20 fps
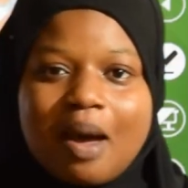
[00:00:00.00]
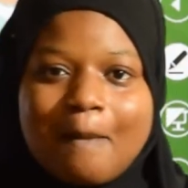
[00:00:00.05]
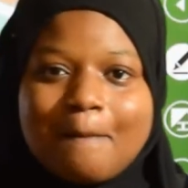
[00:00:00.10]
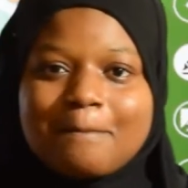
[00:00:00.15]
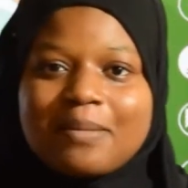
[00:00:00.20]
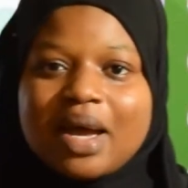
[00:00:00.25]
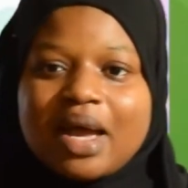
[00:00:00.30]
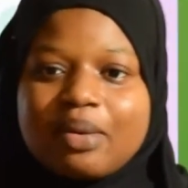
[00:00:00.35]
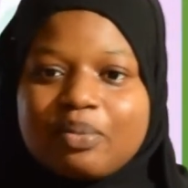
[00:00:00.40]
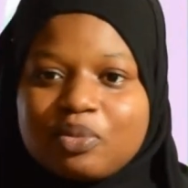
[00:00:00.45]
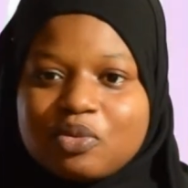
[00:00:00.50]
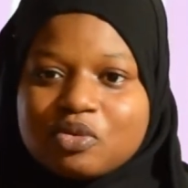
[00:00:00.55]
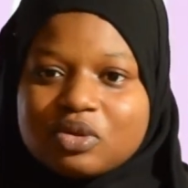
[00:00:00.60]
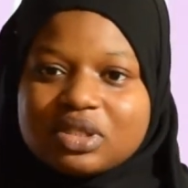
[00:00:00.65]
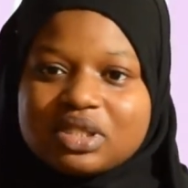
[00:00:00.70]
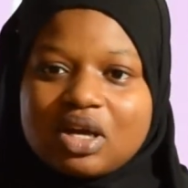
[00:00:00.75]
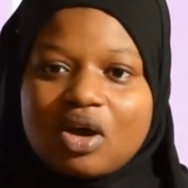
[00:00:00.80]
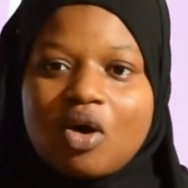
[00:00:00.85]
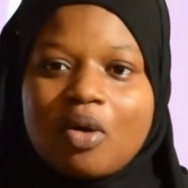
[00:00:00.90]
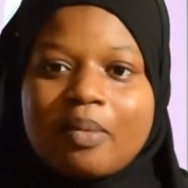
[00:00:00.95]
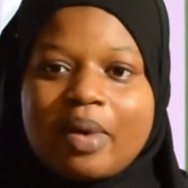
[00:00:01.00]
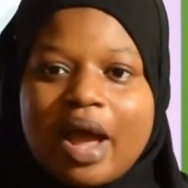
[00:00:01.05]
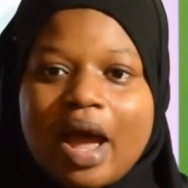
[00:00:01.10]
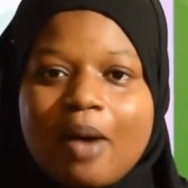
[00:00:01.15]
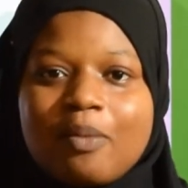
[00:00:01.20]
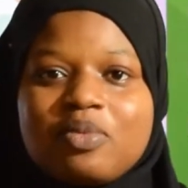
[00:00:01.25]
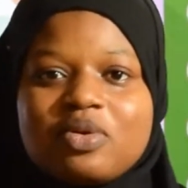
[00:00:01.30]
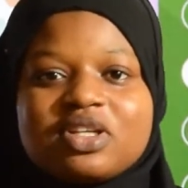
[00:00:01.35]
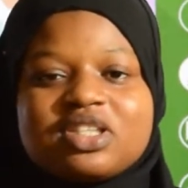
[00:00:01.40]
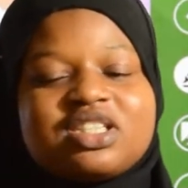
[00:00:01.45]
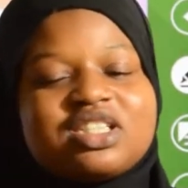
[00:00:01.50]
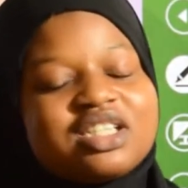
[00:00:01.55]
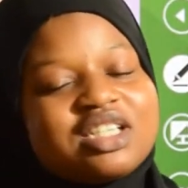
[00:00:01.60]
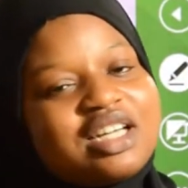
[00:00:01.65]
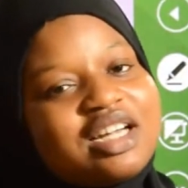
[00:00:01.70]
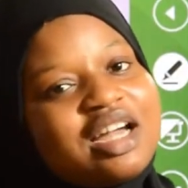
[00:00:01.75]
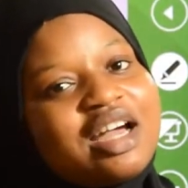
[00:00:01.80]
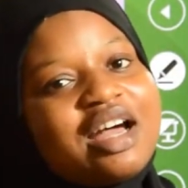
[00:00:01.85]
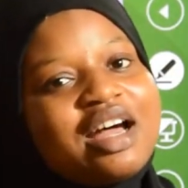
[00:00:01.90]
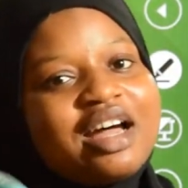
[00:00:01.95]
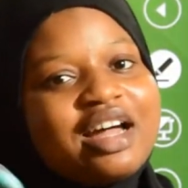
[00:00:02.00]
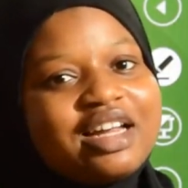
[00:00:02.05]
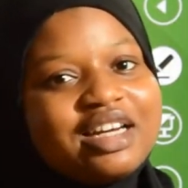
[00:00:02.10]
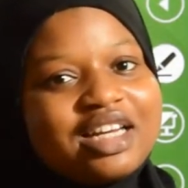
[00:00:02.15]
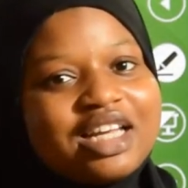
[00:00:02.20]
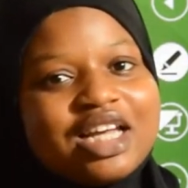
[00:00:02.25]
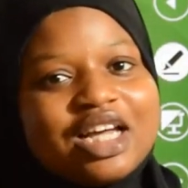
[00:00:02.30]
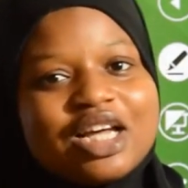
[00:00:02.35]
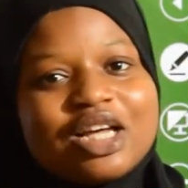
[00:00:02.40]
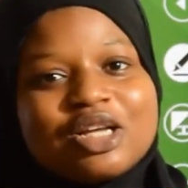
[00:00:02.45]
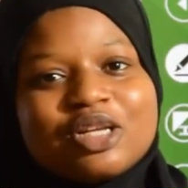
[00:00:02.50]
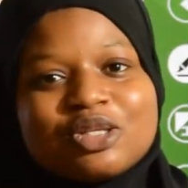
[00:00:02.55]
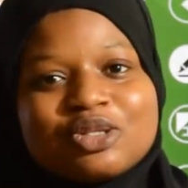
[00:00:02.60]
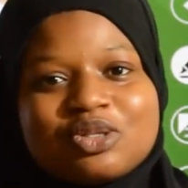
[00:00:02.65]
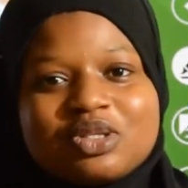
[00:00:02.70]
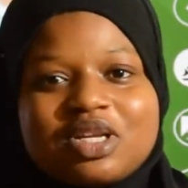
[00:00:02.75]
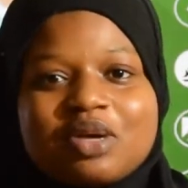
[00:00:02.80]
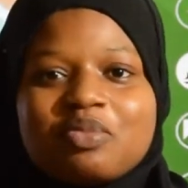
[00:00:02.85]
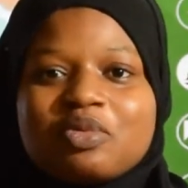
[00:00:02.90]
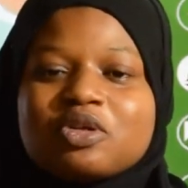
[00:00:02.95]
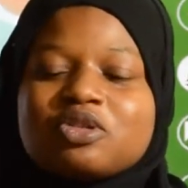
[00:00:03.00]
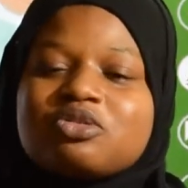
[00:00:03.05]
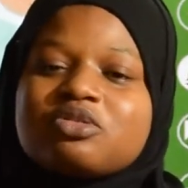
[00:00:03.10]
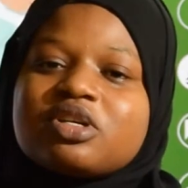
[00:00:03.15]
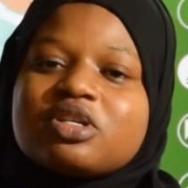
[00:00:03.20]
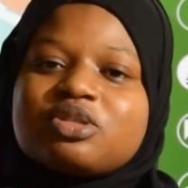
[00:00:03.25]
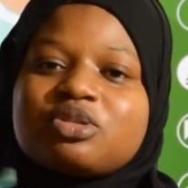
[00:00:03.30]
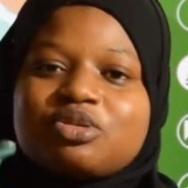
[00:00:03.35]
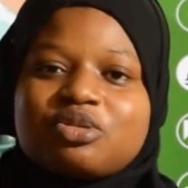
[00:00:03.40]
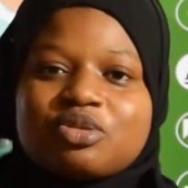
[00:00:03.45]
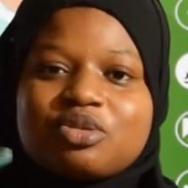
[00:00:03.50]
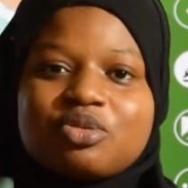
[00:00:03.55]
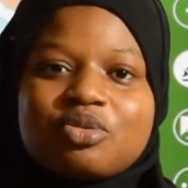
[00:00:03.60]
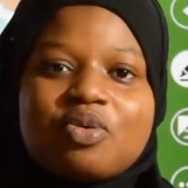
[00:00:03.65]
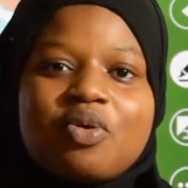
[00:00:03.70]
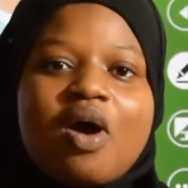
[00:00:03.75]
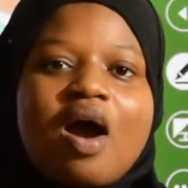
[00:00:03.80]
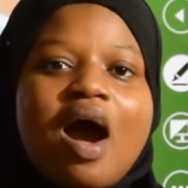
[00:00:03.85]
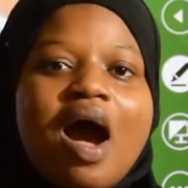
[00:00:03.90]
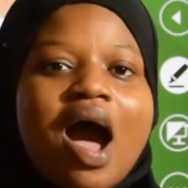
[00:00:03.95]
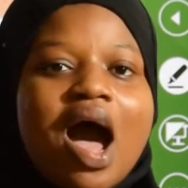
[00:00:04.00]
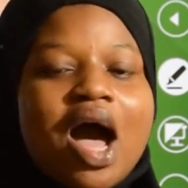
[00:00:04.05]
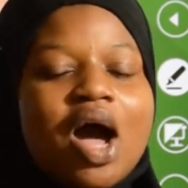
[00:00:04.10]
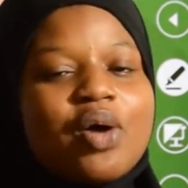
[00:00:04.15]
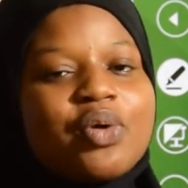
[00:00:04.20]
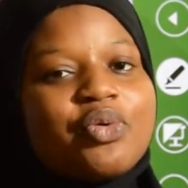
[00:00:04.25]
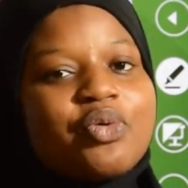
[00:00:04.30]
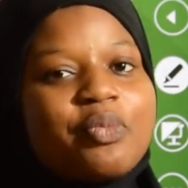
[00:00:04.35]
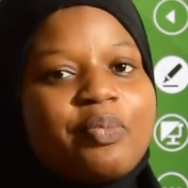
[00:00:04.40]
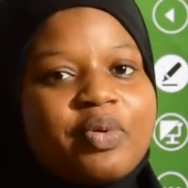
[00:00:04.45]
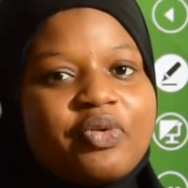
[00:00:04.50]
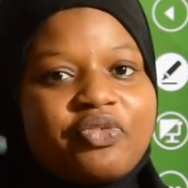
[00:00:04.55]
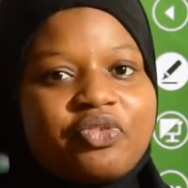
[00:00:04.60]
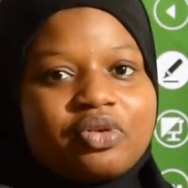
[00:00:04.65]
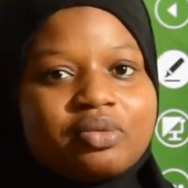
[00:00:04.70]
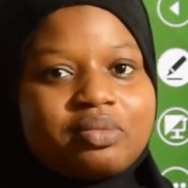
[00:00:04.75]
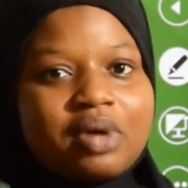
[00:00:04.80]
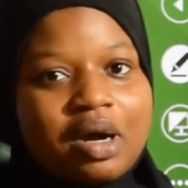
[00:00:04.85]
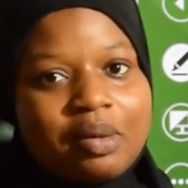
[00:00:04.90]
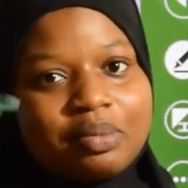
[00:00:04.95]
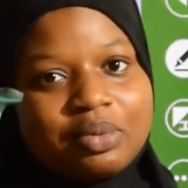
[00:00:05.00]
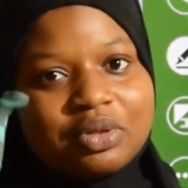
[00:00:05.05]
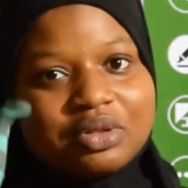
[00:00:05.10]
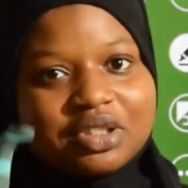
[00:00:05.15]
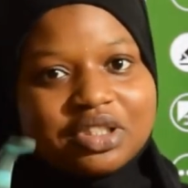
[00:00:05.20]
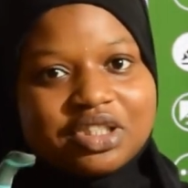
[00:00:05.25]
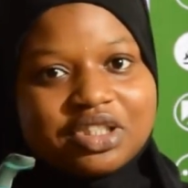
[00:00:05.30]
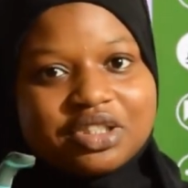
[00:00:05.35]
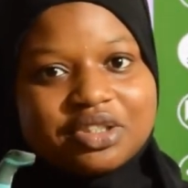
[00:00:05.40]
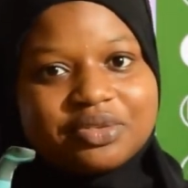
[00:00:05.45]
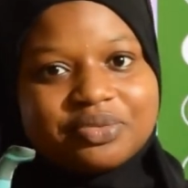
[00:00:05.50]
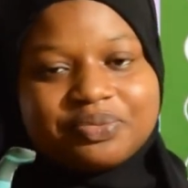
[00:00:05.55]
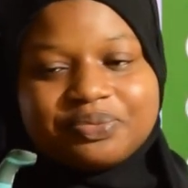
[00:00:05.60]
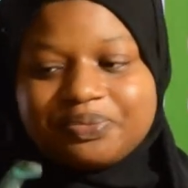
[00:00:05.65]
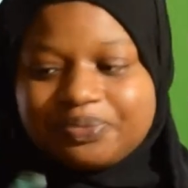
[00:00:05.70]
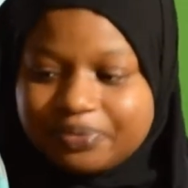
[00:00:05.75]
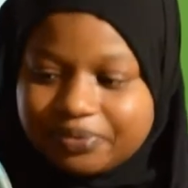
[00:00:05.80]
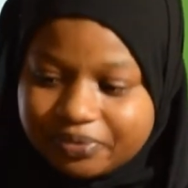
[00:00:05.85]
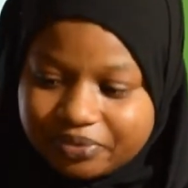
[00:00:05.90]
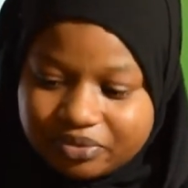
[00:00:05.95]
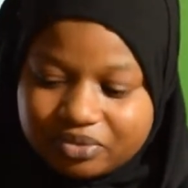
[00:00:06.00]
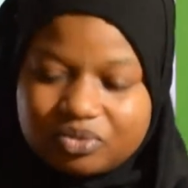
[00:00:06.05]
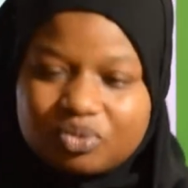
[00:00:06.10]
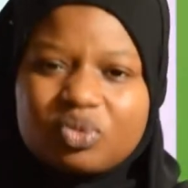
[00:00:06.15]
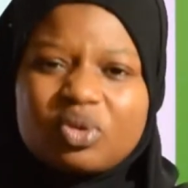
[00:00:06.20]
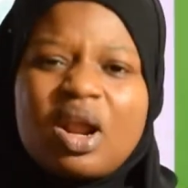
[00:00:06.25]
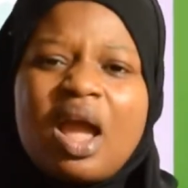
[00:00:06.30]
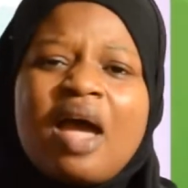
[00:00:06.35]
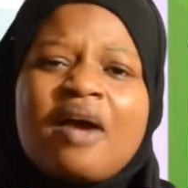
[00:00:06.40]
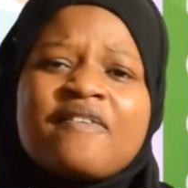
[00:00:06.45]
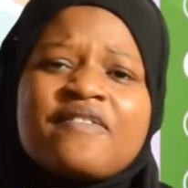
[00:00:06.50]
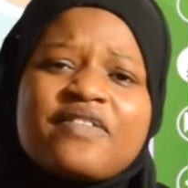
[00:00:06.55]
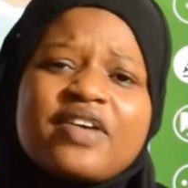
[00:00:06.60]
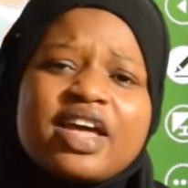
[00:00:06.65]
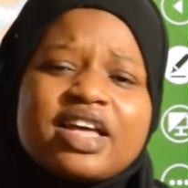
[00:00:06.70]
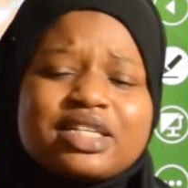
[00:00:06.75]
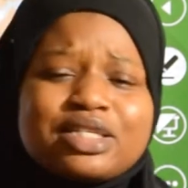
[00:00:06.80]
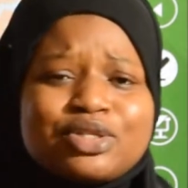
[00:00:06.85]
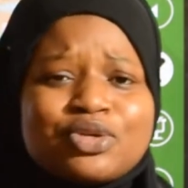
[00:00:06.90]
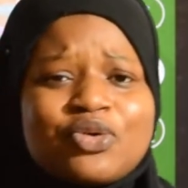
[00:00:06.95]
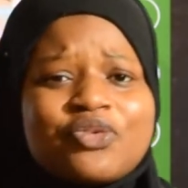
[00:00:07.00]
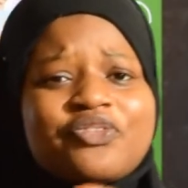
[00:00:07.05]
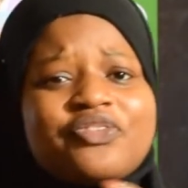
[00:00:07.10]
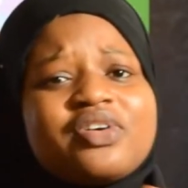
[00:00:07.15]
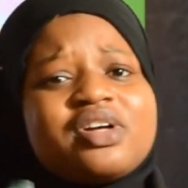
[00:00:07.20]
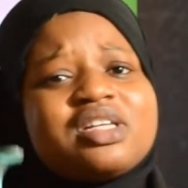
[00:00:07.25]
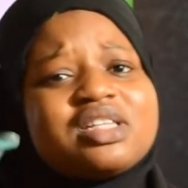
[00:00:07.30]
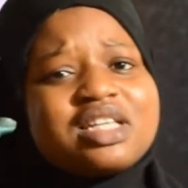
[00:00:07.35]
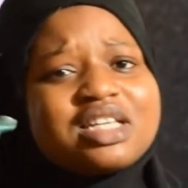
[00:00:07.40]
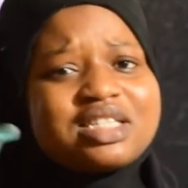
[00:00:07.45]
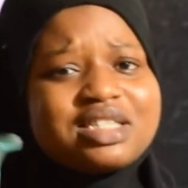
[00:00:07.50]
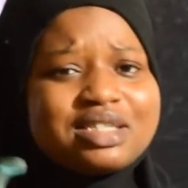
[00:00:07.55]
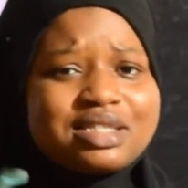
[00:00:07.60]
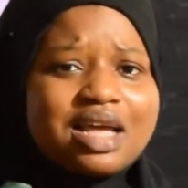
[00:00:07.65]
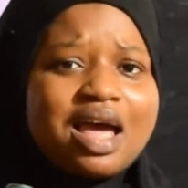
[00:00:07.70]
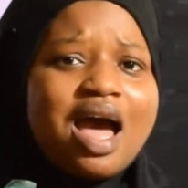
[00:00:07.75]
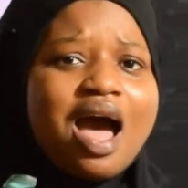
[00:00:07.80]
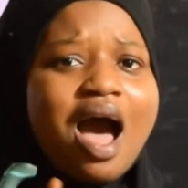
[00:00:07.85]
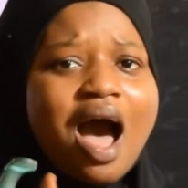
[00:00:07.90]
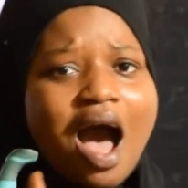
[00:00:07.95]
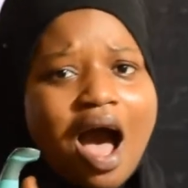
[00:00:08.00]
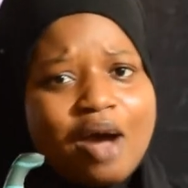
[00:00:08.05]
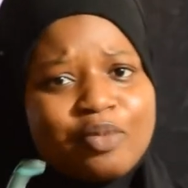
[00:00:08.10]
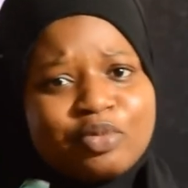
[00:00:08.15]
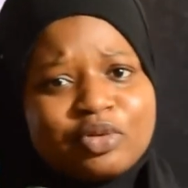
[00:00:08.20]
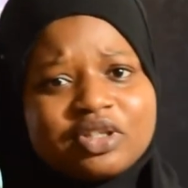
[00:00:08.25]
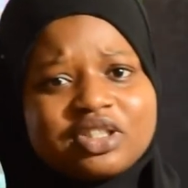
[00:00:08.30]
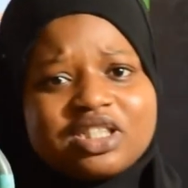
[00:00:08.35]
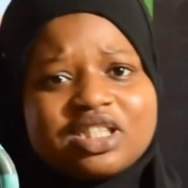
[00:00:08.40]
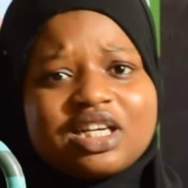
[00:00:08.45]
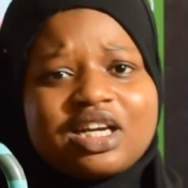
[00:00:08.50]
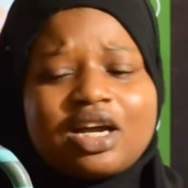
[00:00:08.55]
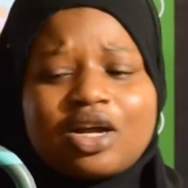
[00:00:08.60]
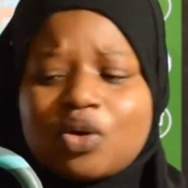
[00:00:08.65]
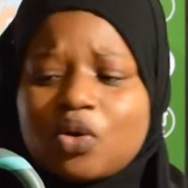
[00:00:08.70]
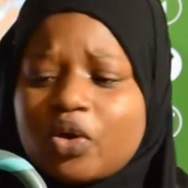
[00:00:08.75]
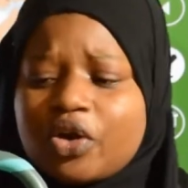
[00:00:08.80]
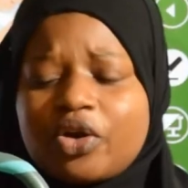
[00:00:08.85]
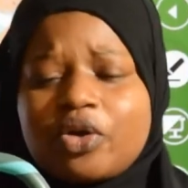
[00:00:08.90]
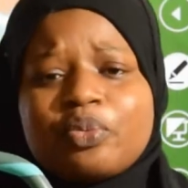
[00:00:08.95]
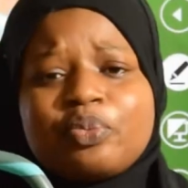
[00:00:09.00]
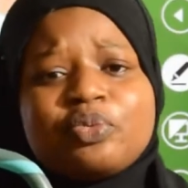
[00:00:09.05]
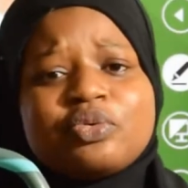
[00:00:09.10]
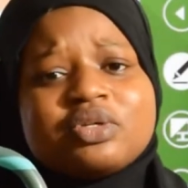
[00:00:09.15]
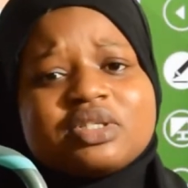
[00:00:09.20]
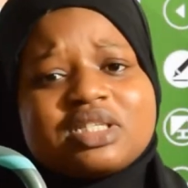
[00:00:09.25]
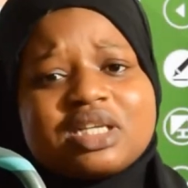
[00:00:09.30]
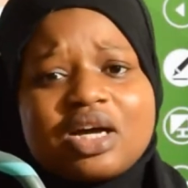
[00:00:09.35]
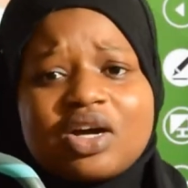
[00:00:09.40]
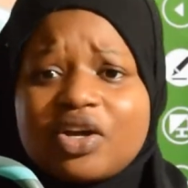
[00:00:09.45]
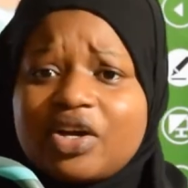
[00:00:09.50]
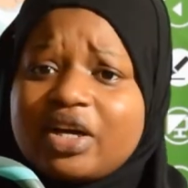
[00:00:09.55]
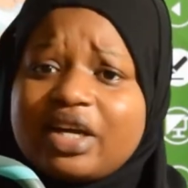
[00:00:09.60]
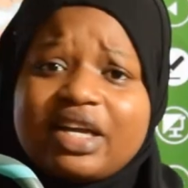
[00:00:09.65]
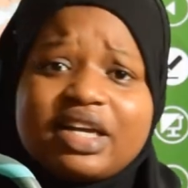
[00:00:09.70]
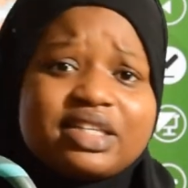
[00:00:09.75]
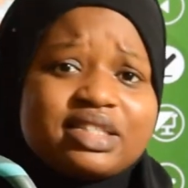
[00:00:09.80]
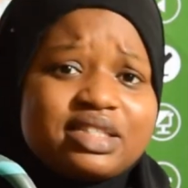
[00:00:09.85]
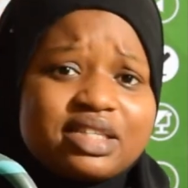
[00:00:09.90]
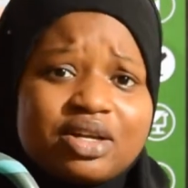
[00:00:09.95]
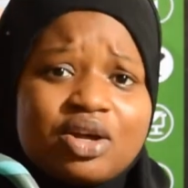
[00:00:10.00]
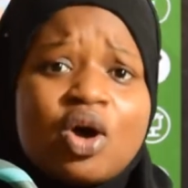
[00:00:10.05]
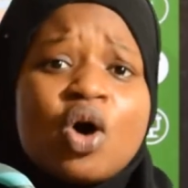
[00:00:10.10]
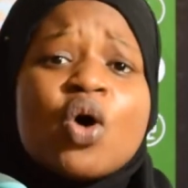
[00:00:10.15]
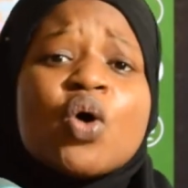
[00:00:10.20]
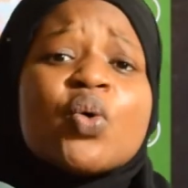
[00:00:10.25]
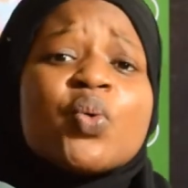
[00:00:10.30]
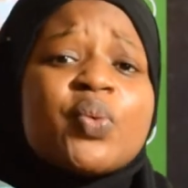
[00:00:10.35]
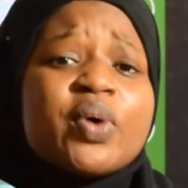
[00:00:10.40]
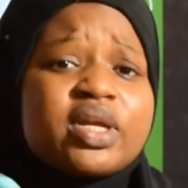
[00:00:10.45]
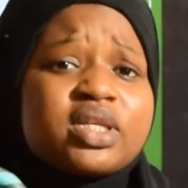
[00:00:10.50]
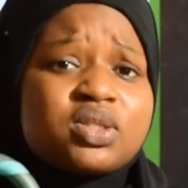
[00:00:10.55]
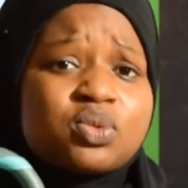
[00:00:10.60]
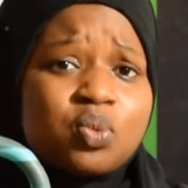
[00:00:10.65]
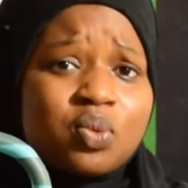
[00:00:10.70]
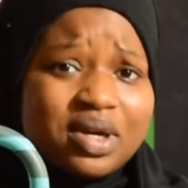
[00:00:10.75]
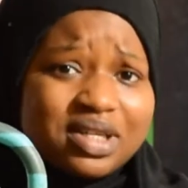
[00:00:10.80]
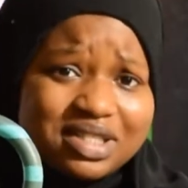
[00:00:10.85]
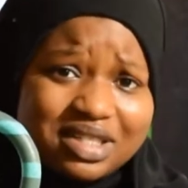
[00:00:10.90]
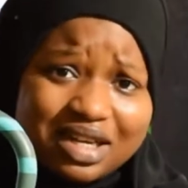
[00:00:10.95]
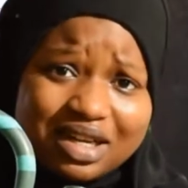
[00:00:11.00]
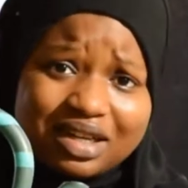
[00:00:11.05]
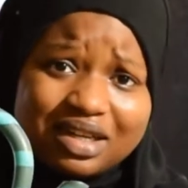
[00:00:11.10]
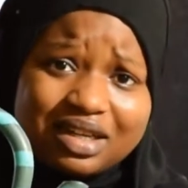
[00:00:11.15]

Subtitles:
My butter or my ablution can to demonstrate to you how you perform ablution. First, you fill this ablution can or your butter or your kettle with water.